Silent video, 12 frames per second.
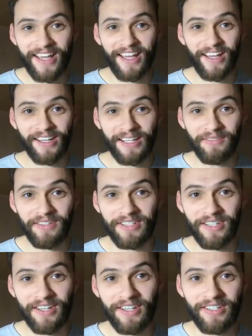uh, I'll leave it
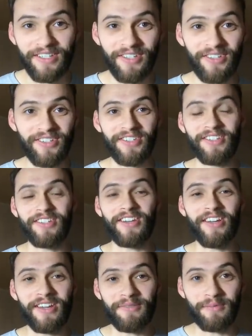to, to you to
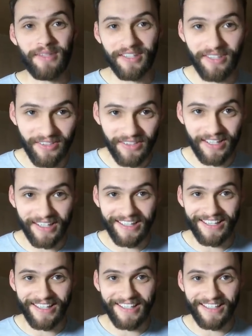decide whether you think
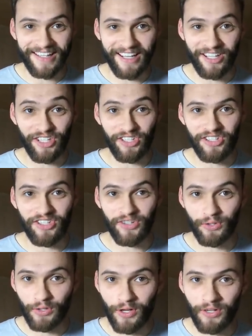it is any good
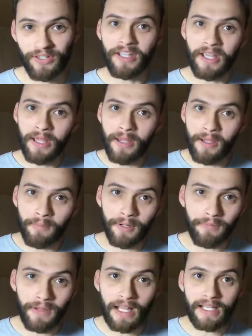or not. But
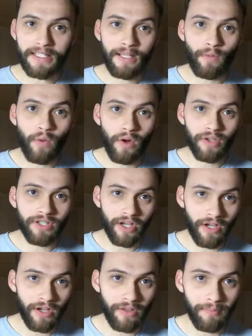in reality, what
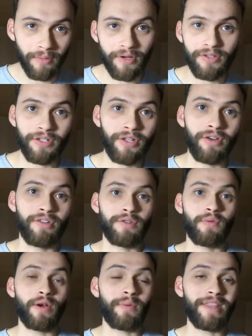are the pros and the cons?
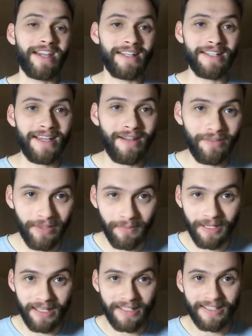Well, without a doubt, the
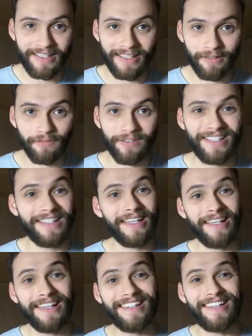biggest difference
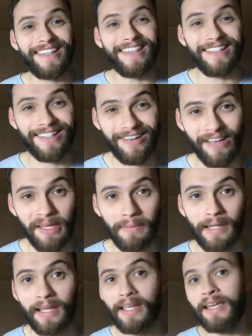is the
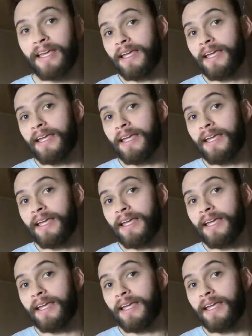timing.